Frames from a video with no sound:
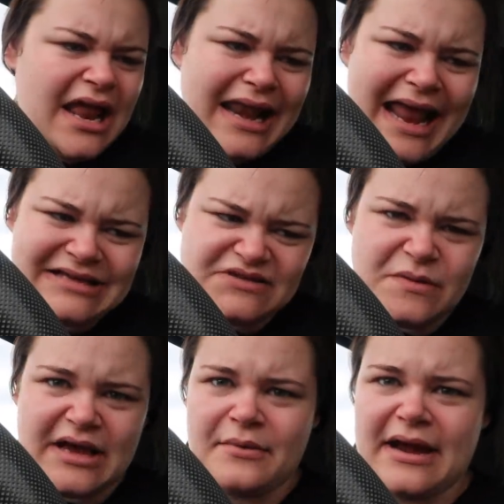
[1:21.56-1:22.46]
Last
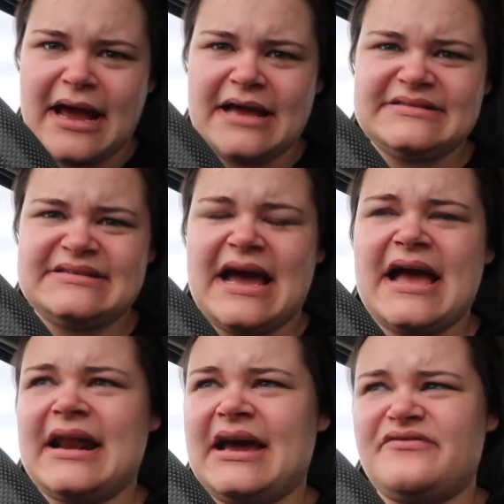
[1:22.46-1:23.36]
week I went to Asda
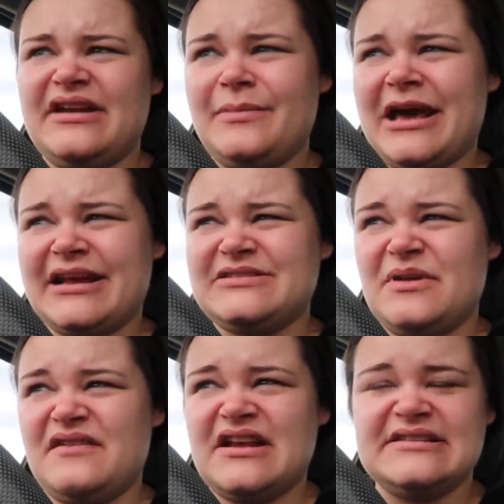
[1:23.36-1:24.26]
and I had a really bad
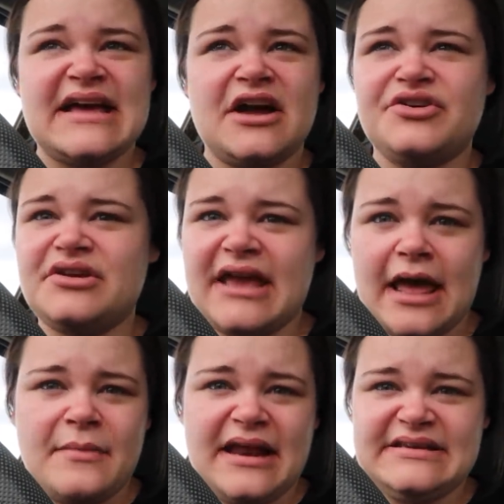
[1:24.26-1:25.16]
experience. I couldn't
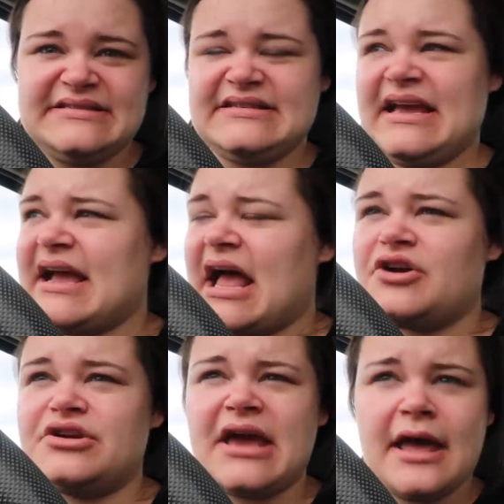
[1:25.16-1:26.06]
get him any steak. I
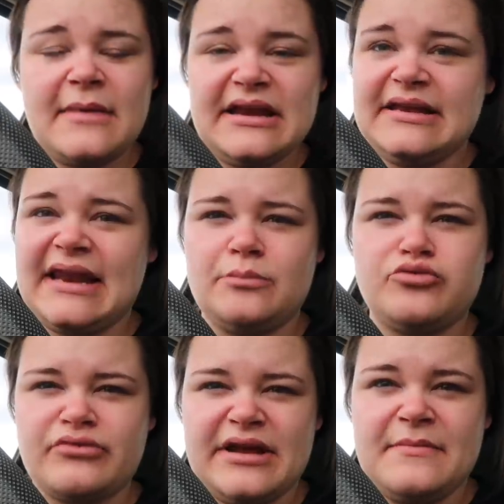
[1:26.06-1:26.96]
couldn't get him any like
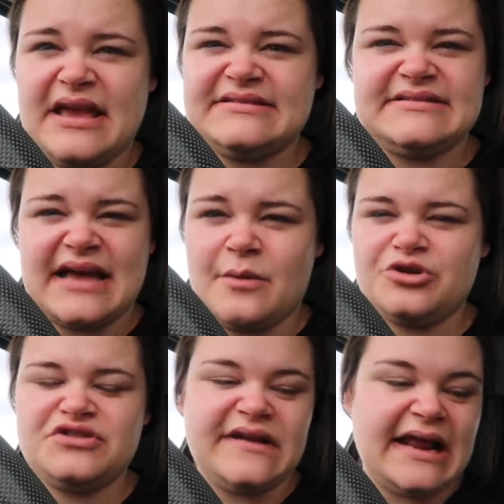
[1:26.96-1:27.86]
pre-made
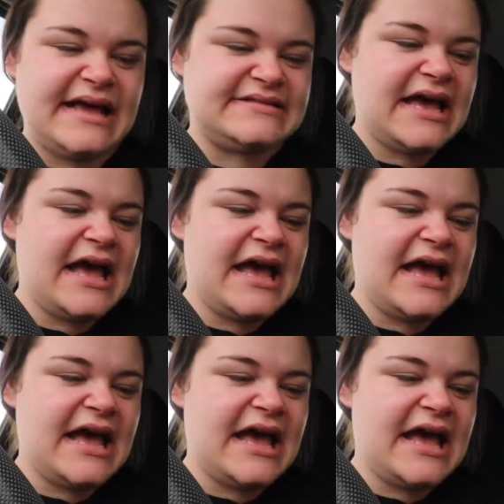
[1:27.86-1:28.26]
sandwich fillers.